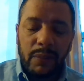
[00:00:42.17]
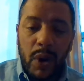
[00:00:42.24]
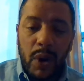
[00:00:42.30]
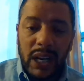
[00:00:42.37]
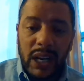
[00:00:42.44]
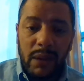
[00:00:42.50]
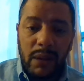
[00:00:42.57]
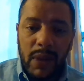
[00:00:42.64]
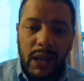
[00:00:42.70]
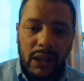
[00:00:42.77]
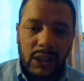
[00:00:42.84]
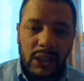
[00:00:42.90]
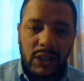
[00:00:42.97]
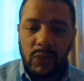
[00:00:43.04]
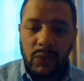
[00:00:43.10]
marketing
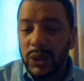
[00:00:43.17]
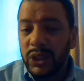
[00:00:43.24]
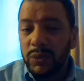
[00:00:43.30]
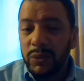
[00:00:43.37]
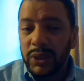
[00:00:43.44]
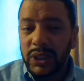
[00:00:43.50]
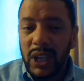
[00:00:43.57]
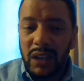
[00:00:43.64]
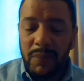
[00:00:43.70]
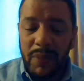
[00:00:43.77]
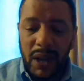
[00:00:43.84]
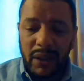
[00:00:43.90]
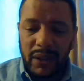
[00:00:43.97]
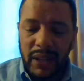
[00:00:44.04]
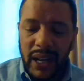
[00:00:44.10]
mix, which we'll talk
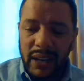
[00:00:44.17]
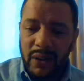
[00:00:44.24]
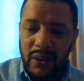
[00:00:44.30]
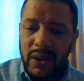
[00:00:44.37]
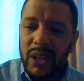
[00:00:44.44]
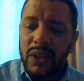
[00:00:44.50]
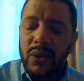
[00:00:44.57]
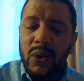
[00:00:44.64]
about later,